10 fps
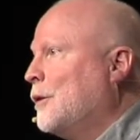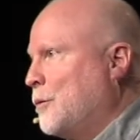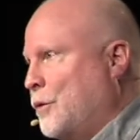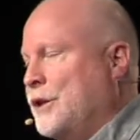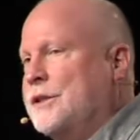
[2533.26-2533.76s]

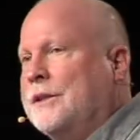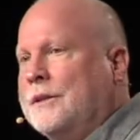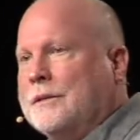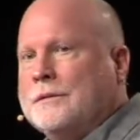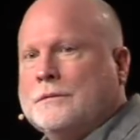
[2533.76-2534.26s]
the
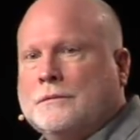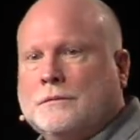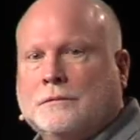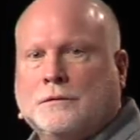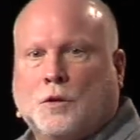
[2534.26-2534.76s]
prison,
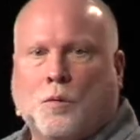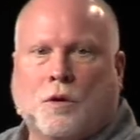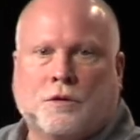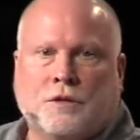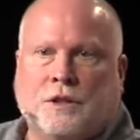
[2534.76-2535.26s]
the
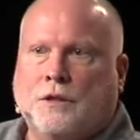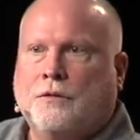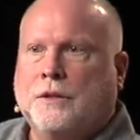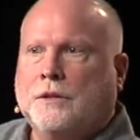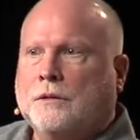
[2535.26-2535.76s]
workers in the
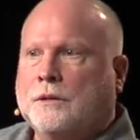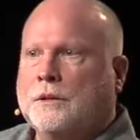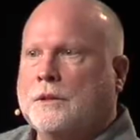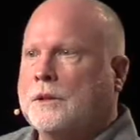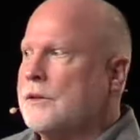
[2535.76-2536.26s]
field,
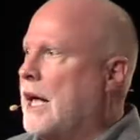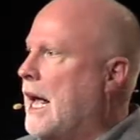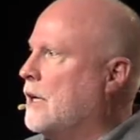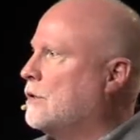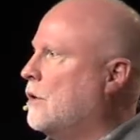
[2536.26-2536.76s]
the
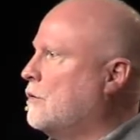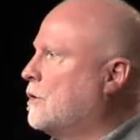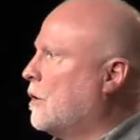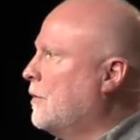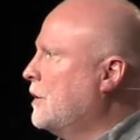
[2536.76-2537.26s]
household
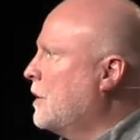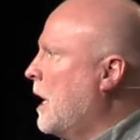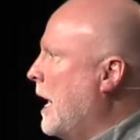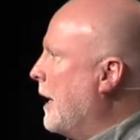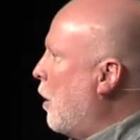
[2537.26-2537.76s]
servants,
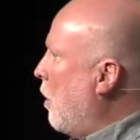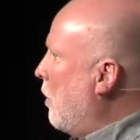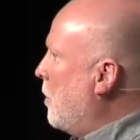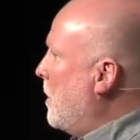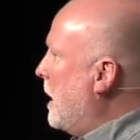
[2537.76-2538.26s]
and
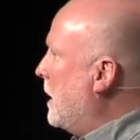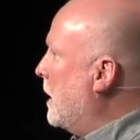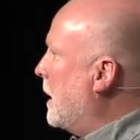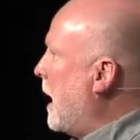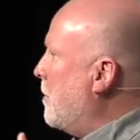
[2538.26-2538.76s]
all the money
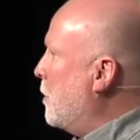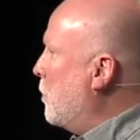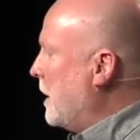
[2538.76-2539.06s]
that came and